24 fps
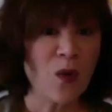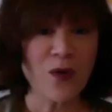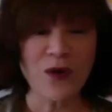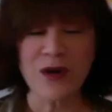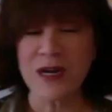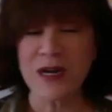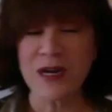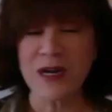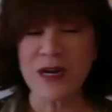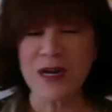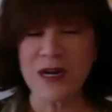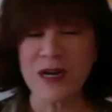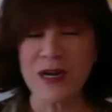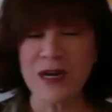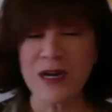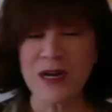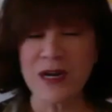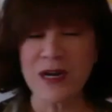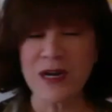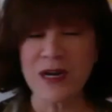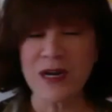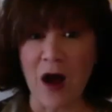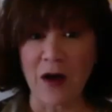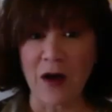or an
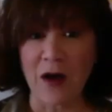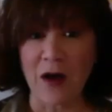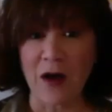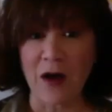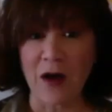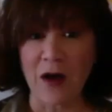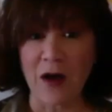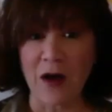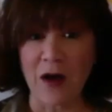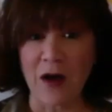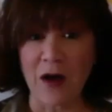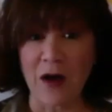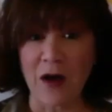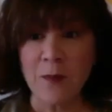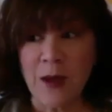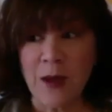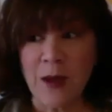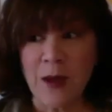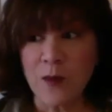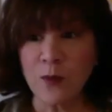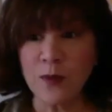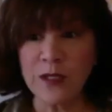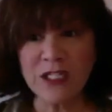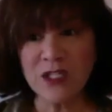improv.
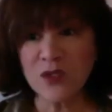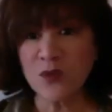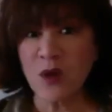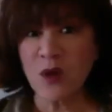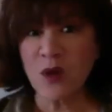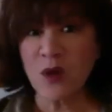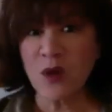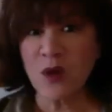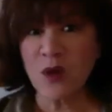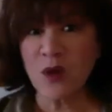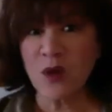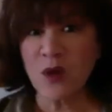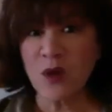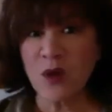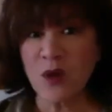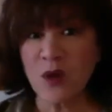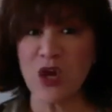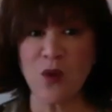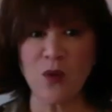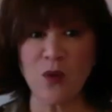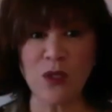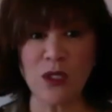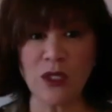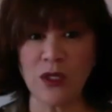But we just want to get to
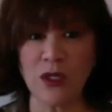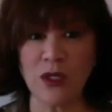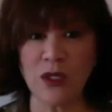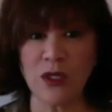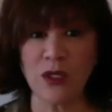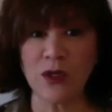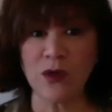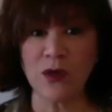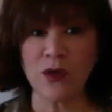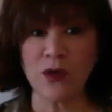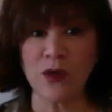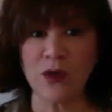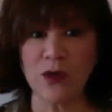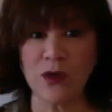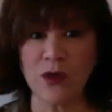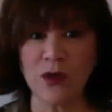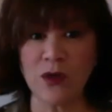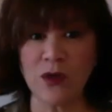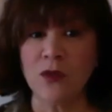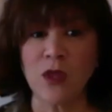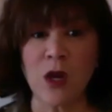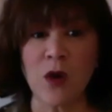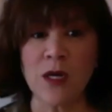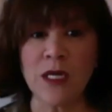know you.
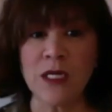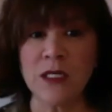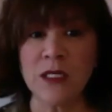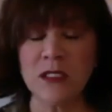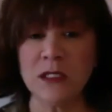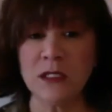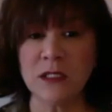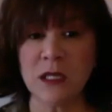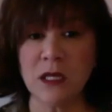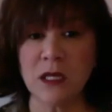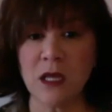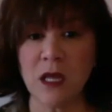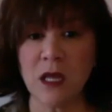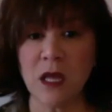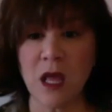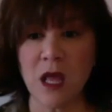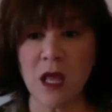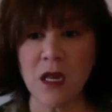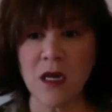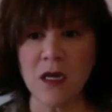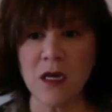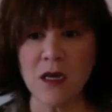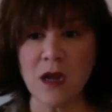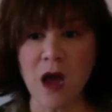There is
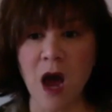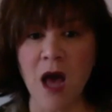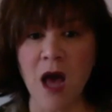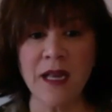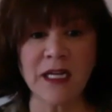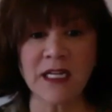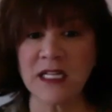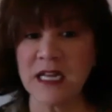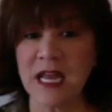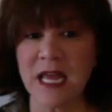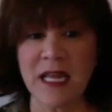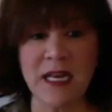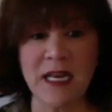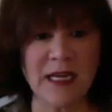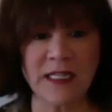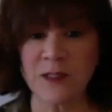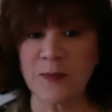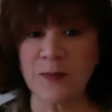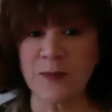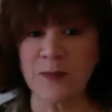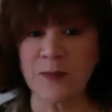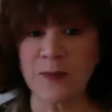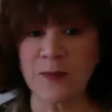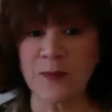not an
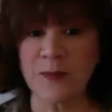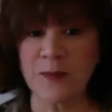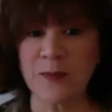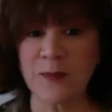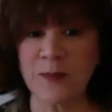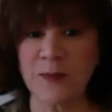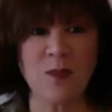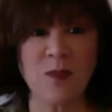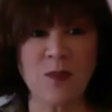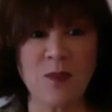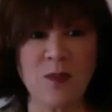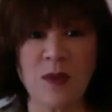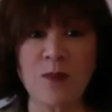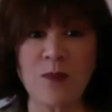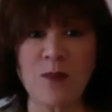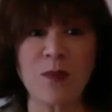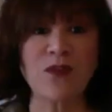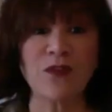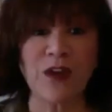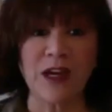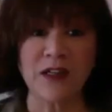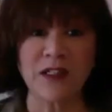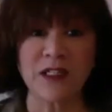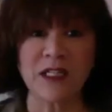expectation to be
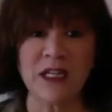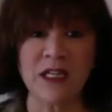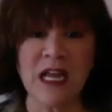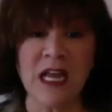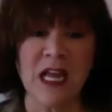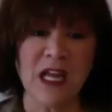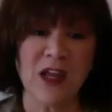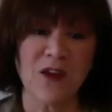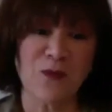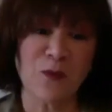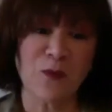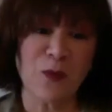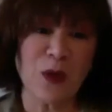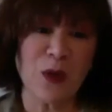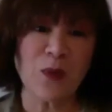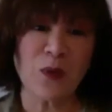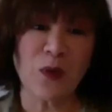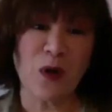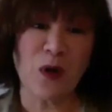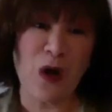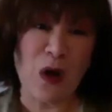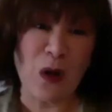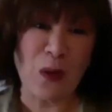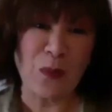perfect. If we
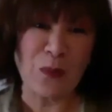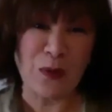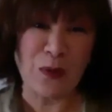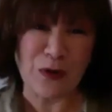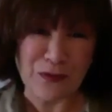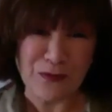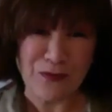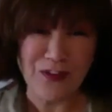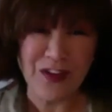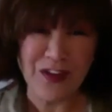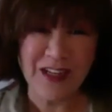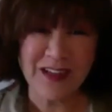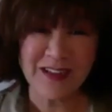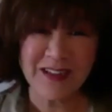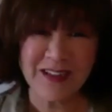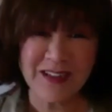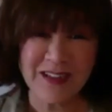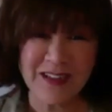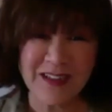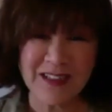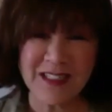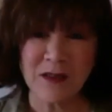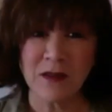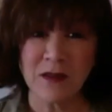were all
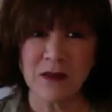perfect,